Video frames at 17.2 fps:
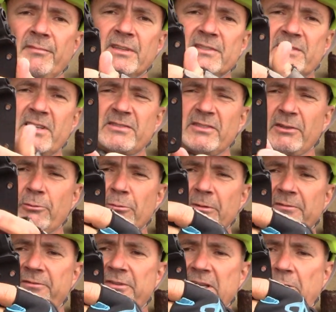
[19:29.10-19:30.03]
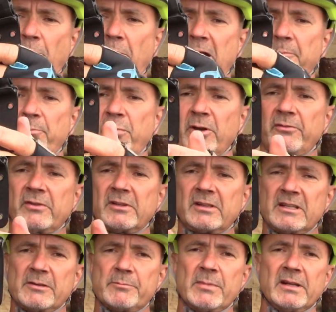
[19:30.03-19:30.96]
this doesn't fit quite
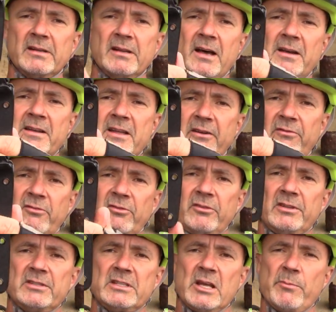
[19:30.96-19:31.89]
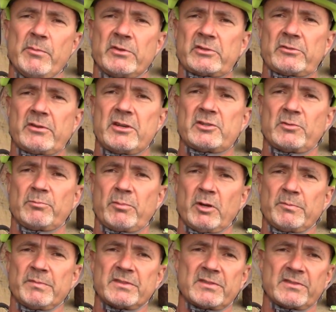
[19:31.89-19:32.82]
perfectly, but enough for the demonstration
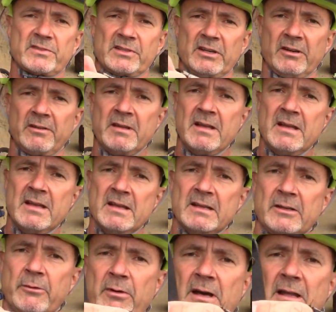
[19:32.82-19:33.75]
purposes here. Now,